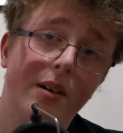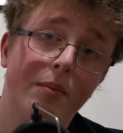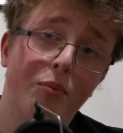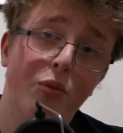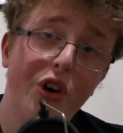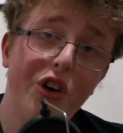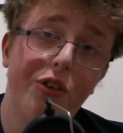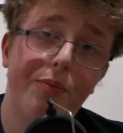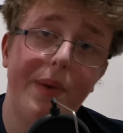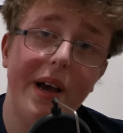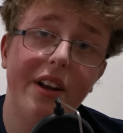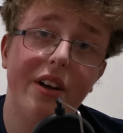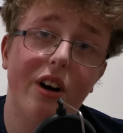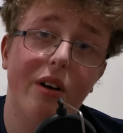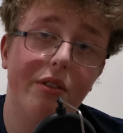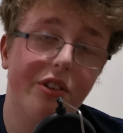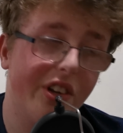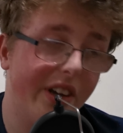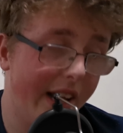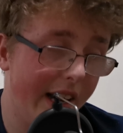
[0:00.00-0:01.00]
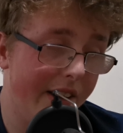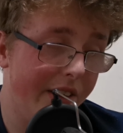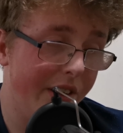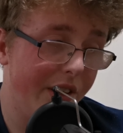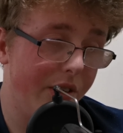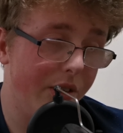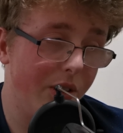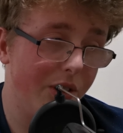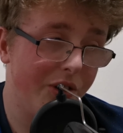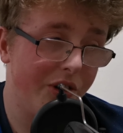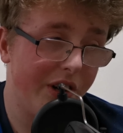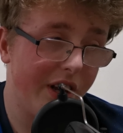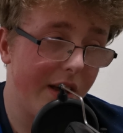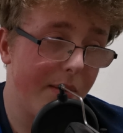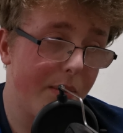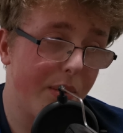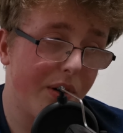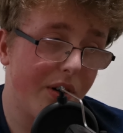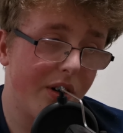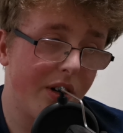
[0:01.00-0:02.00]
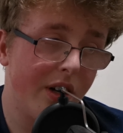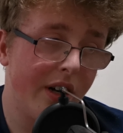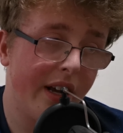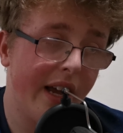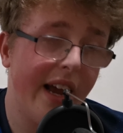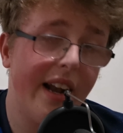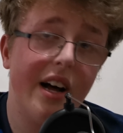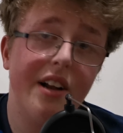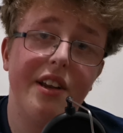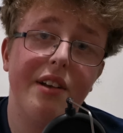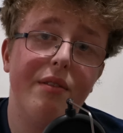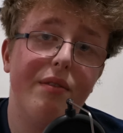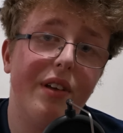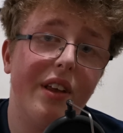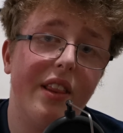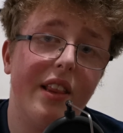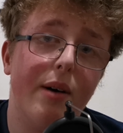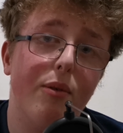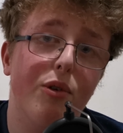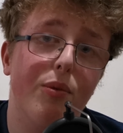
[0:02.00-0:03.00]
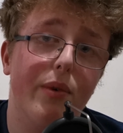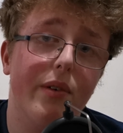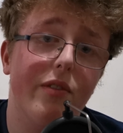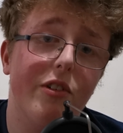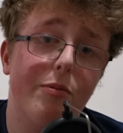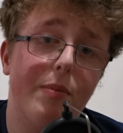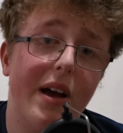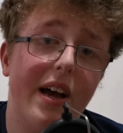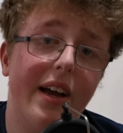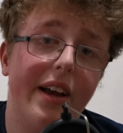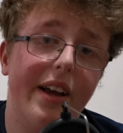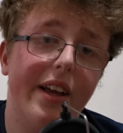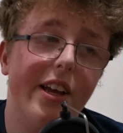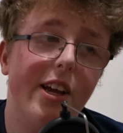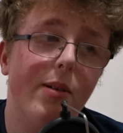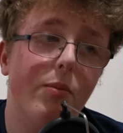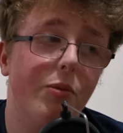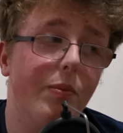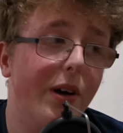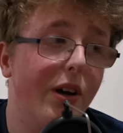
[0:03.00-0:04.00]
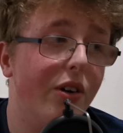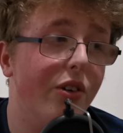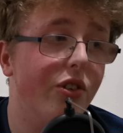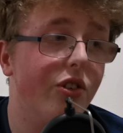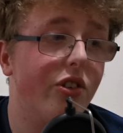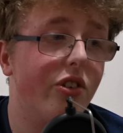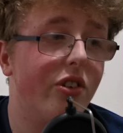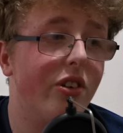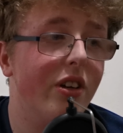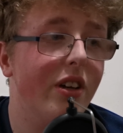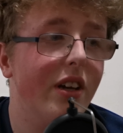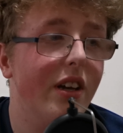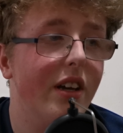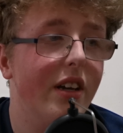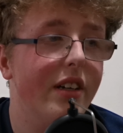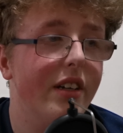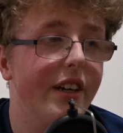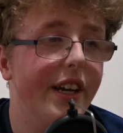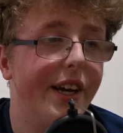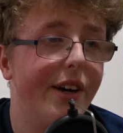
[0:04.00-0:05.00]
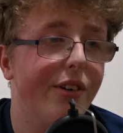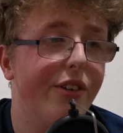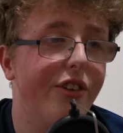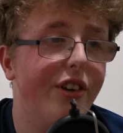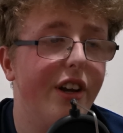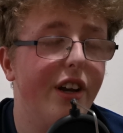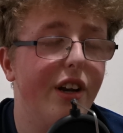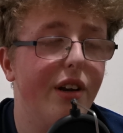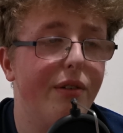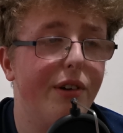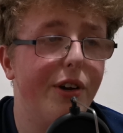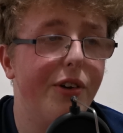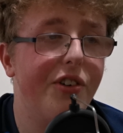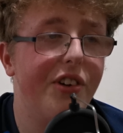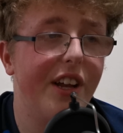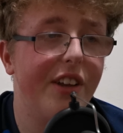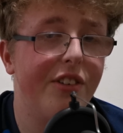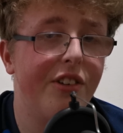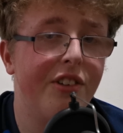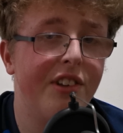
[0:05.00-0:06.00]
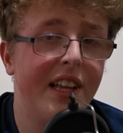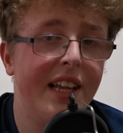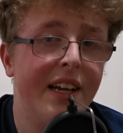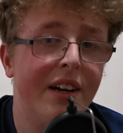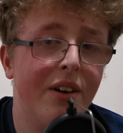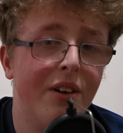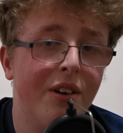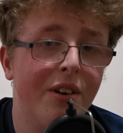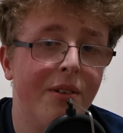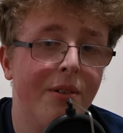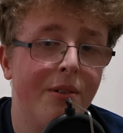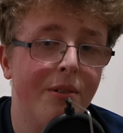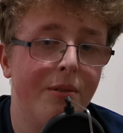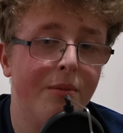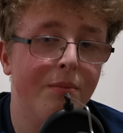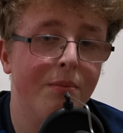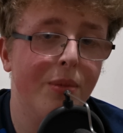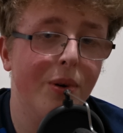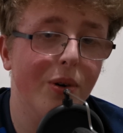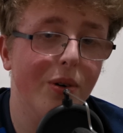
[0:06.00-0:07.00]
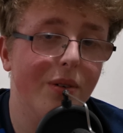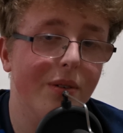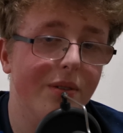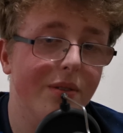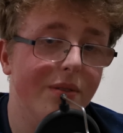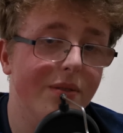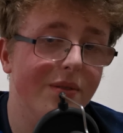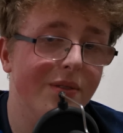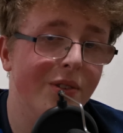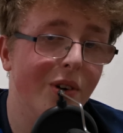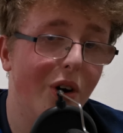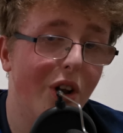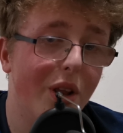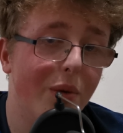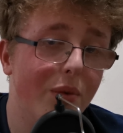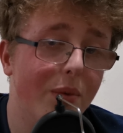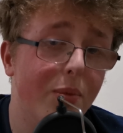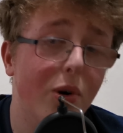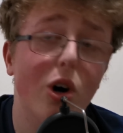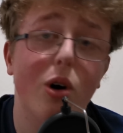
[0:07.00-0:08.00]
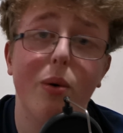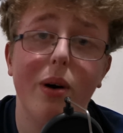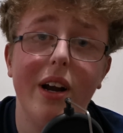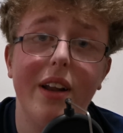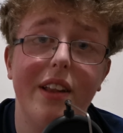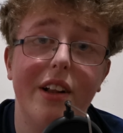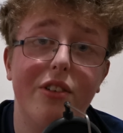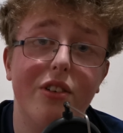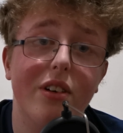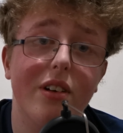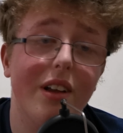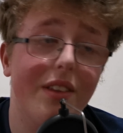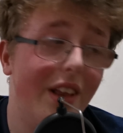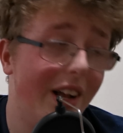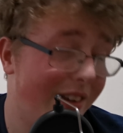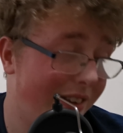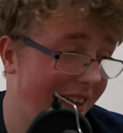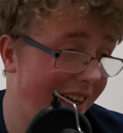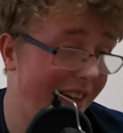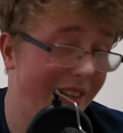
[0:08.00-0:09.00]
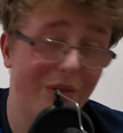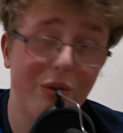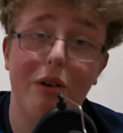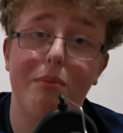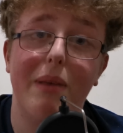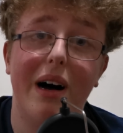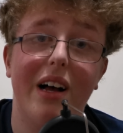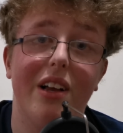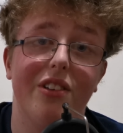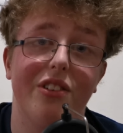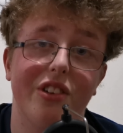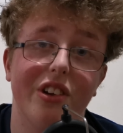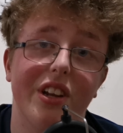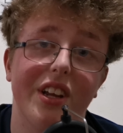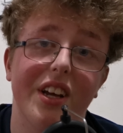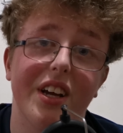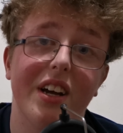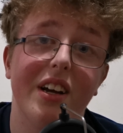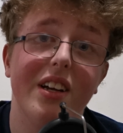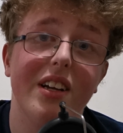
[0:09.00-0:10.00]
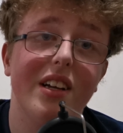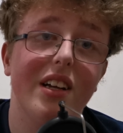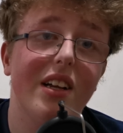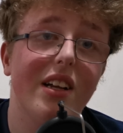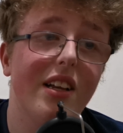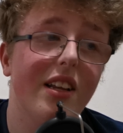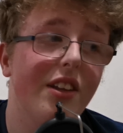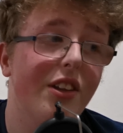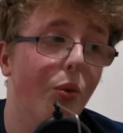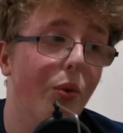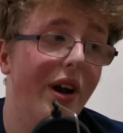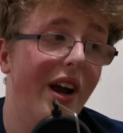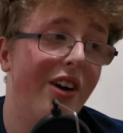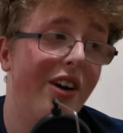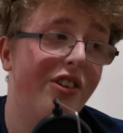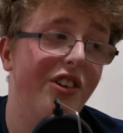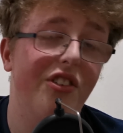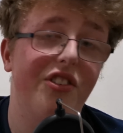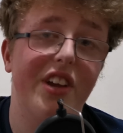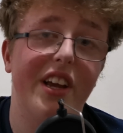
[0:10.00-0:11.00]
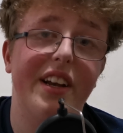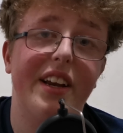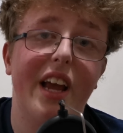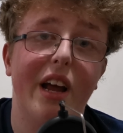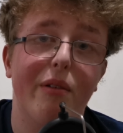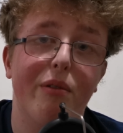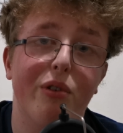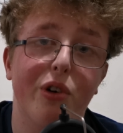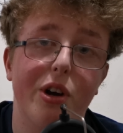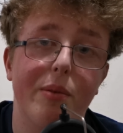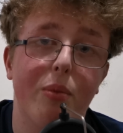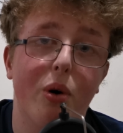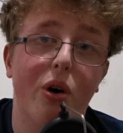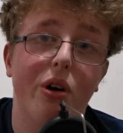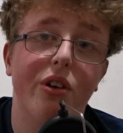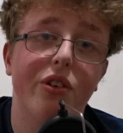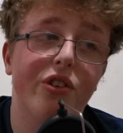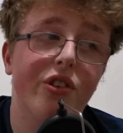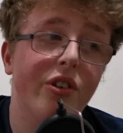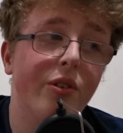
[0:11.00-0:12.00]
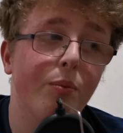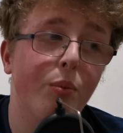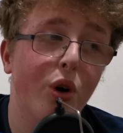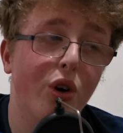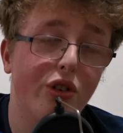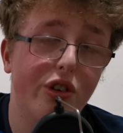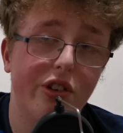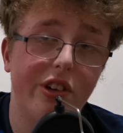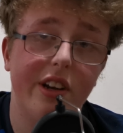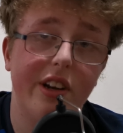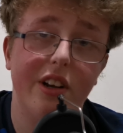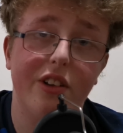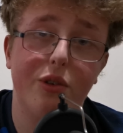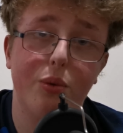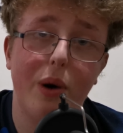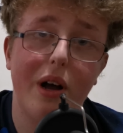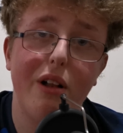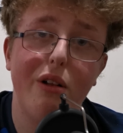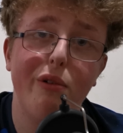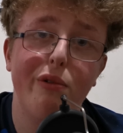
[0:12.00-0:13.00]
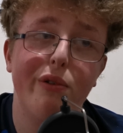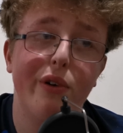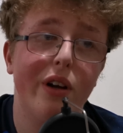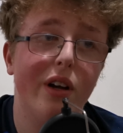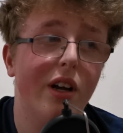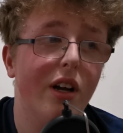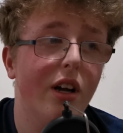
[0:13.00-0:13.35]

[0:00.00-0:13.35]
Reece Bennett obviously getting the goal today, but again I didn't think that was one of his better games because he conceded a few chances late on, but none of them were put away, and that's what matters today. That we actually did get 3 points, puts us into 12th.